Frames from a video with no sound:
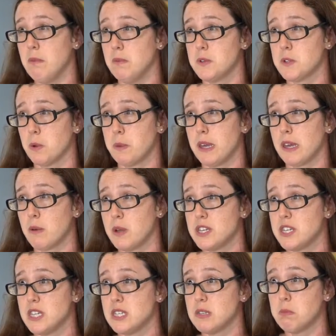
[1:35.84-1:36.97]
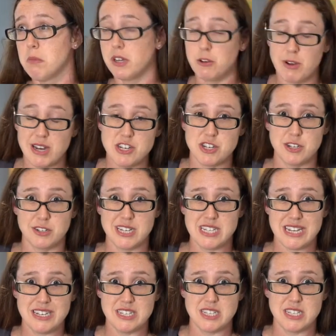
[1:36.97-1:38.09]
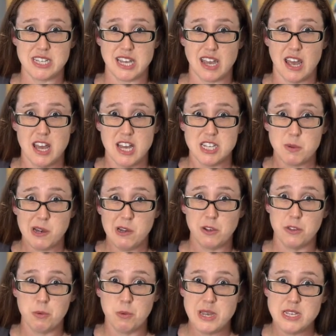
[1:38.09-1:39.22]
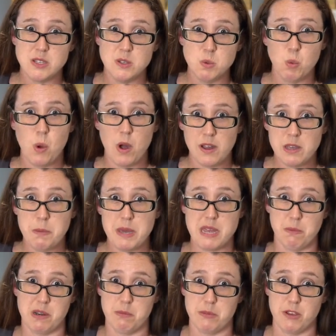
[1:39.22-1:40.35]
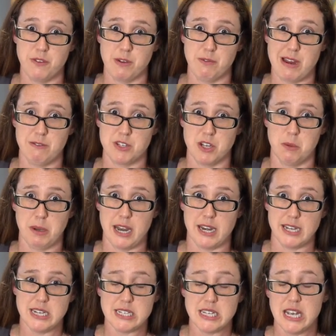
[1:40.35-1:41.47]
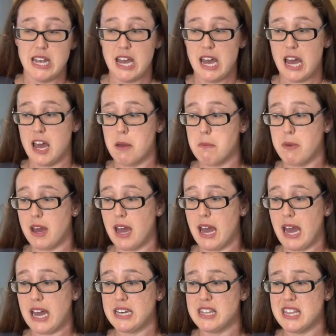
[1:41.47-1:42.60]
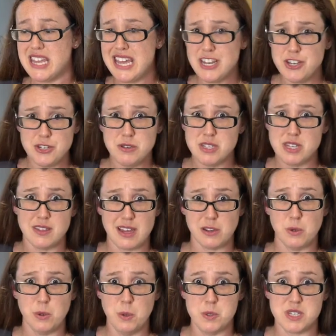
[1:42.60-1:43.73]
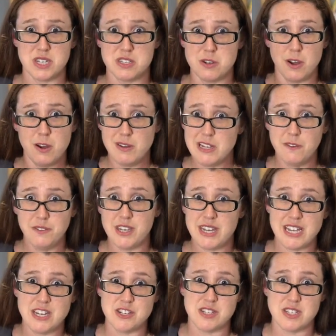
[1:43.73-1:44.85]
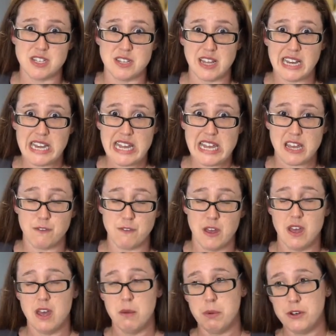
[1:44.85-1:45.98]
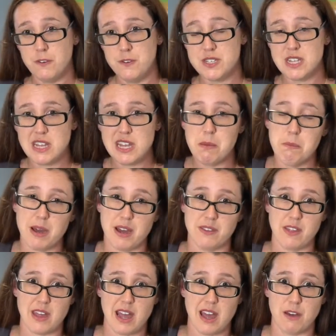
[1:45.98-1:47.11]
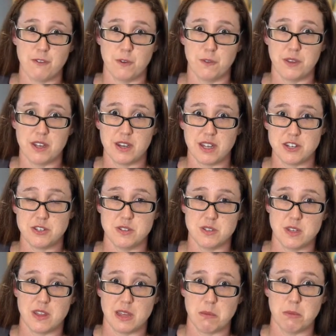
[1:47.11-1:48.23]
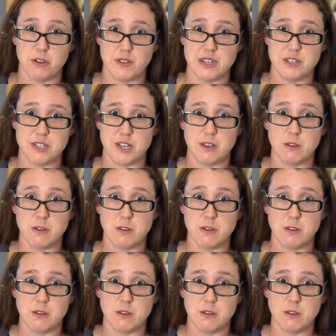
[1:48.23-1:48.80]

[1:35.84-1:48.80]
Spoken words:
topic, which is migration and identity. So we look at the reasons why people are moving around our planet and the issues that causes, not only on the nations that they leave, but obviously the impact that they have on the nations that they move into.